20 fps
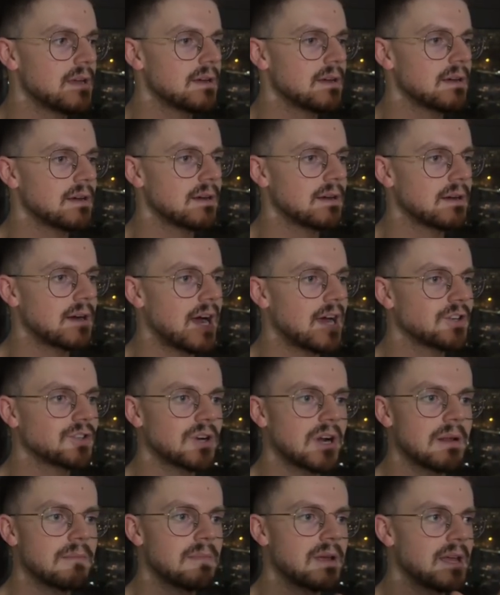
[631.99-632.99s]
I try
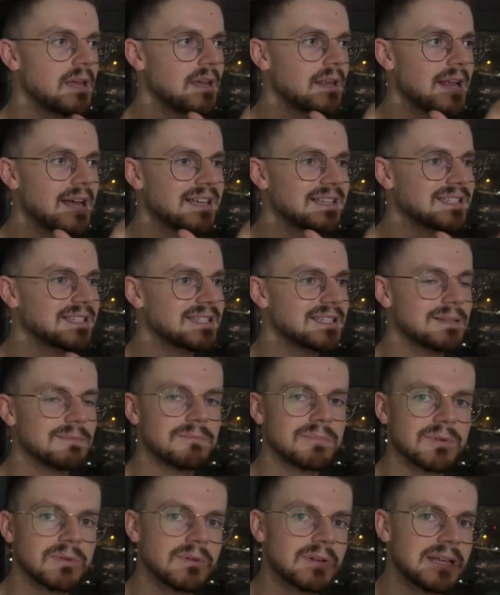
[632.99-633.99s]
to make it as
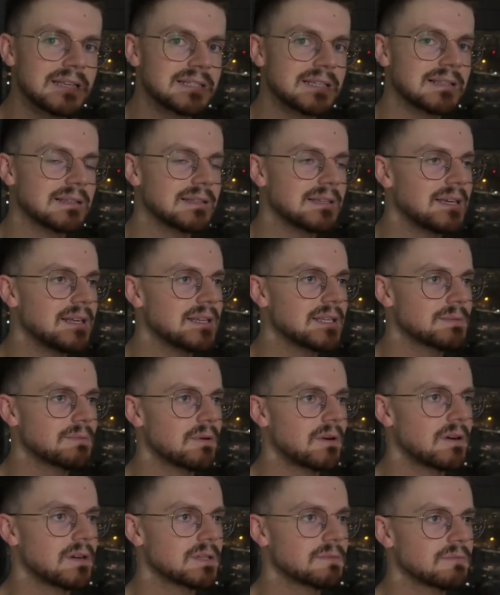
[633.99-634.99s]
simple, as clean as
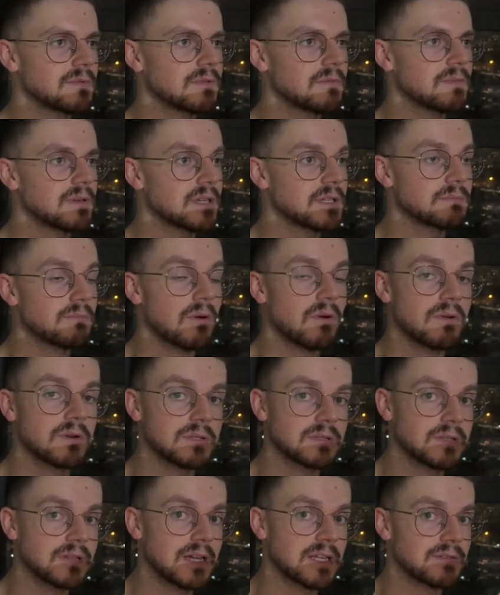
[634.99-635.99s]
possible because
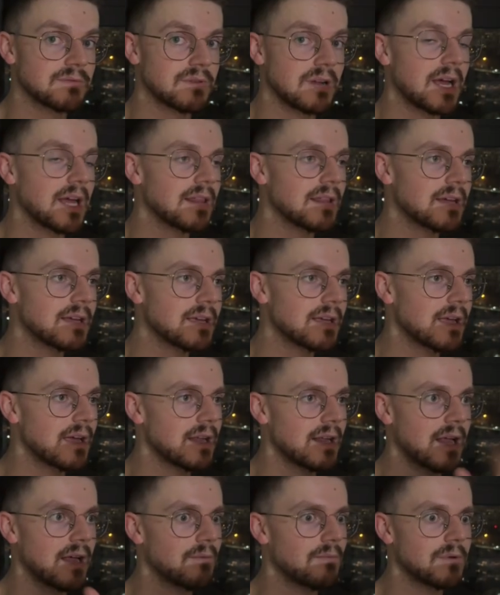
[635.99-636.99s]
personally that's what I like, and
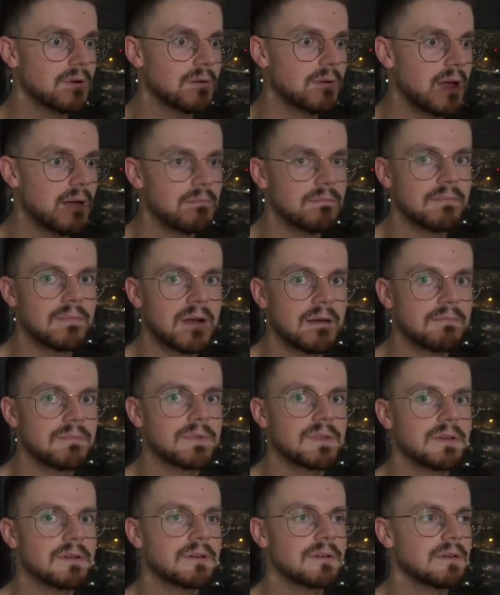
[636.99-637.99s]
I'm
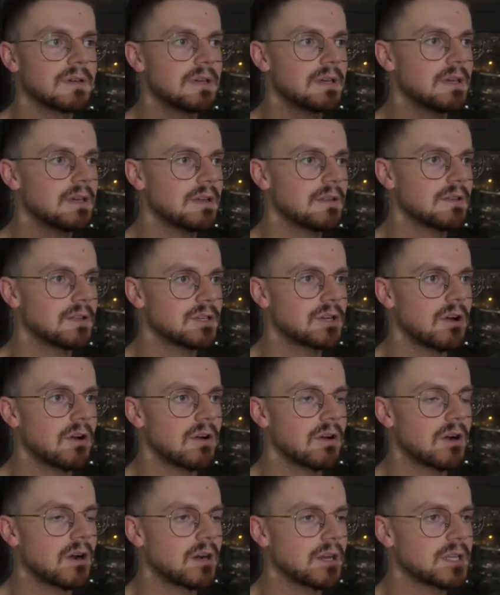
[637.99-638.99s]
the
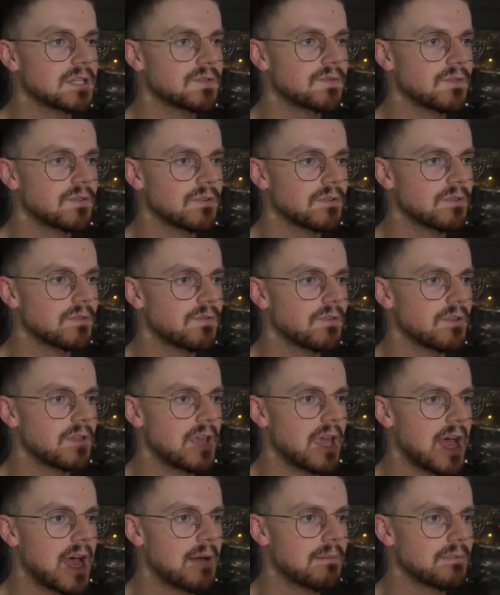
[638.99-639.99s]
target audience for the
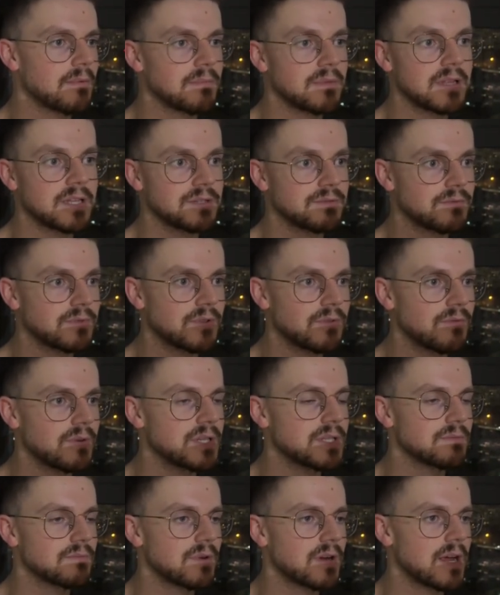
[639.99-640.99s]
app. I mean, that's the
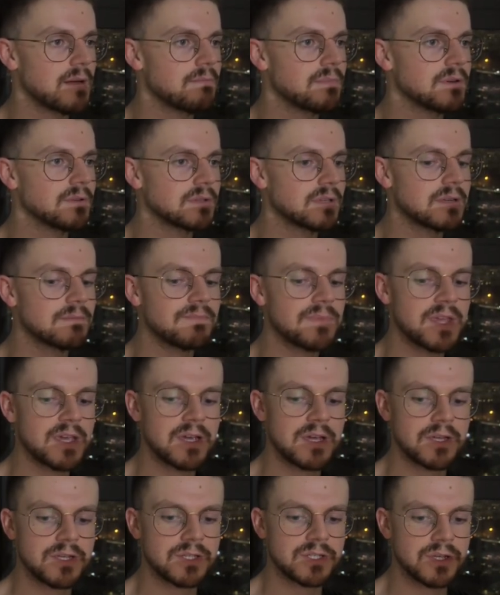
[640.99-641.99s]
reason why I built it.
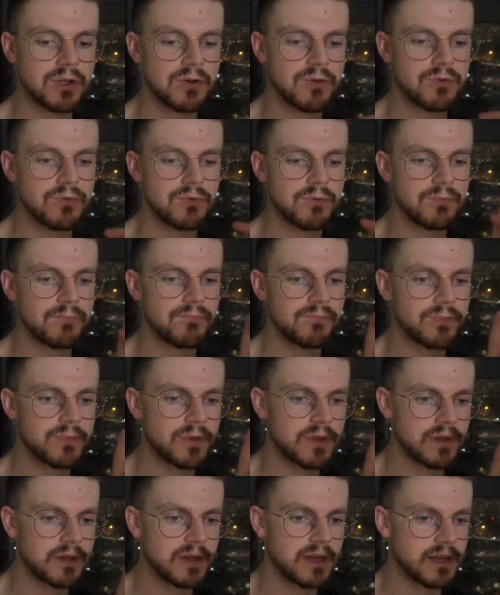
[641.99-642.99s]
So
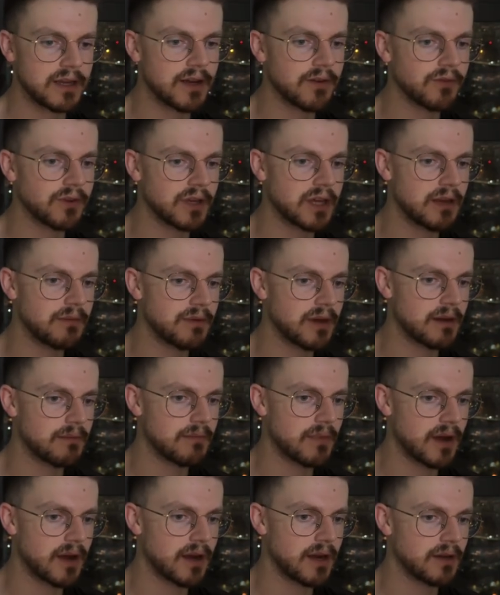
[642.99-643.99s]
yeah, definitely keep that in
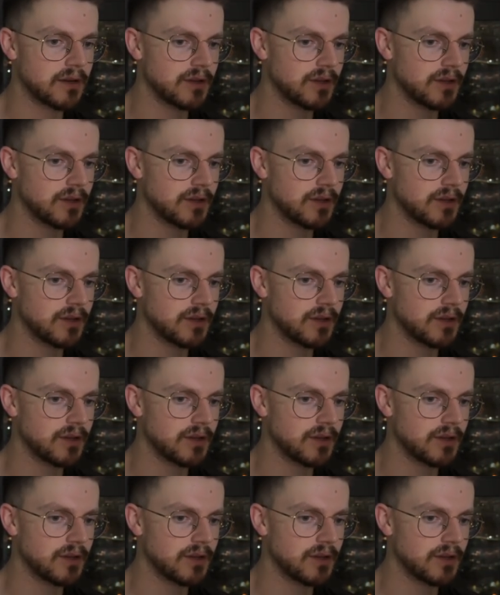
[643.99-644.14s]
mind.